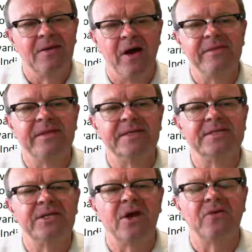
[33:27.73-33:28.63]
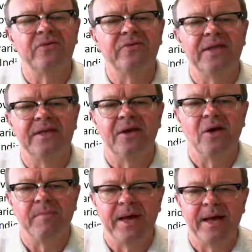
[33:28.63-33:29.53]
Neither does the owner of the
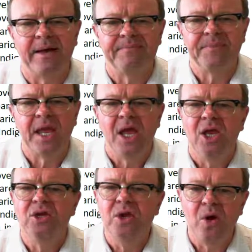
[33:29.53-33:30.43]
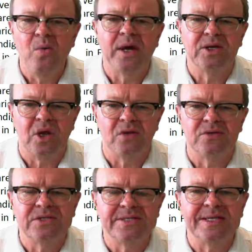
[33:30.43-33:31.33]
Indigo Bar. No one
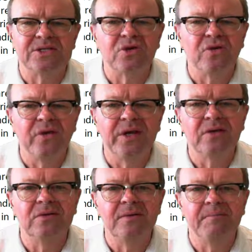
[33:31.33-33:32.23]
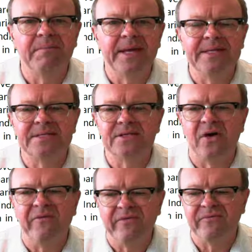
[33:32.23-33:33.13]
knows this critical
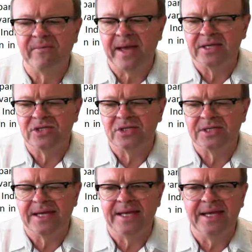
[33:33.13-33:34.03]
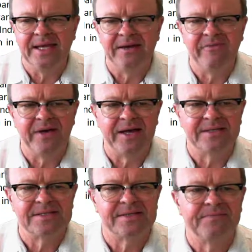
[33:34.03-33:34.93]
piece of information in
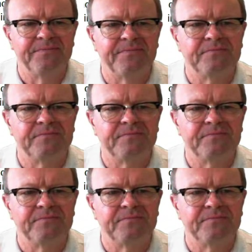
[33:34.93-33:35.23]
advance.